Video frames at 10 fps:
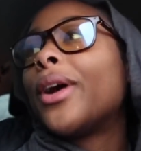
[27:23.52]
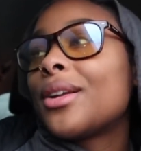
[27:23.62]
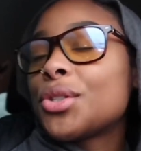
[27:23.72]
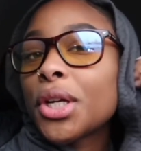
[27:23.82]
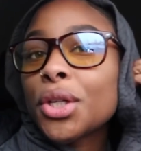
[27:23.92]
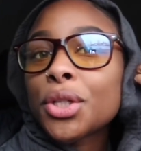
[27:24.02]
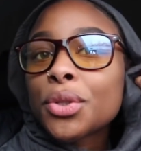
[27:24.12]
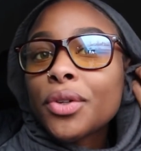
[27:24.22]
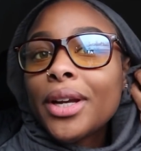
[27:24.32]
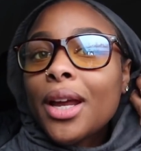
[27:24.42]
We're at Trader
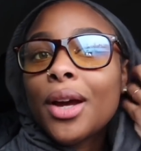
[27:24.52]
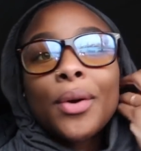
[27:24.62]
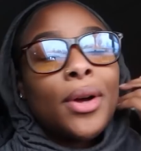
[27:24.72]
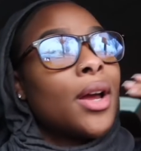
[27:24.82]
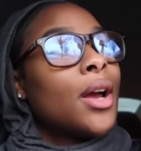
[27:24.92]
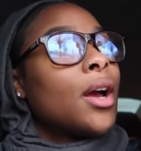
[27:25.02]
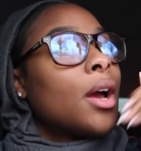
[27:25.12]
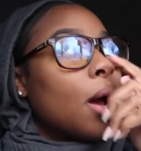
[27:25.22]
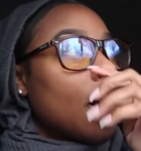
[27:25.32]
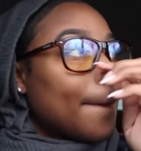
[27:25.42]
Joe's right now
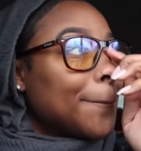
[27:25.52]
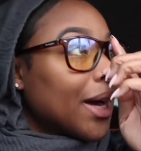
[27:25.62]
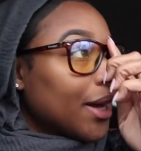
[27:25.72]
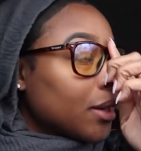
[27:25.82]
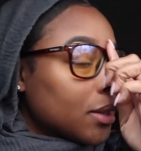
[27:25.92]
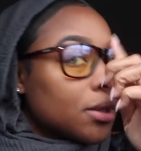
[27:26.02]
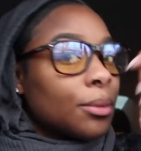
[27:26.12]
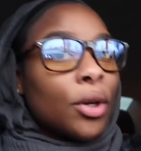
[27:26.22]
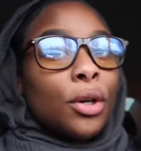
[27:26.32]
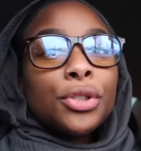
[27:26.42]
buying
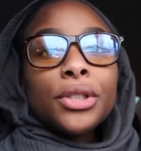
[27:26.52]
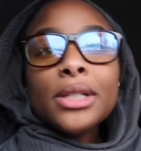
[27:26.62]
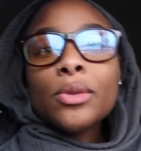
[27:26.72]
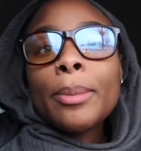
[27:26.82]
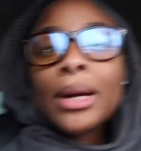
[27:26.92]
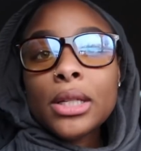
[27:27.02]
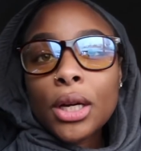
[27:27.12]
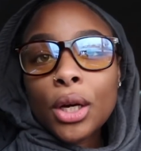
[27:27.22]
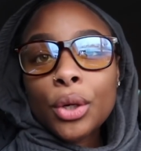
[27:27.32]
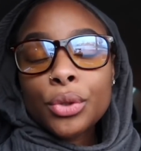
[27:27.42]
some groceries and we're about to
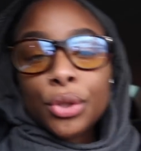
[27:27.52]
go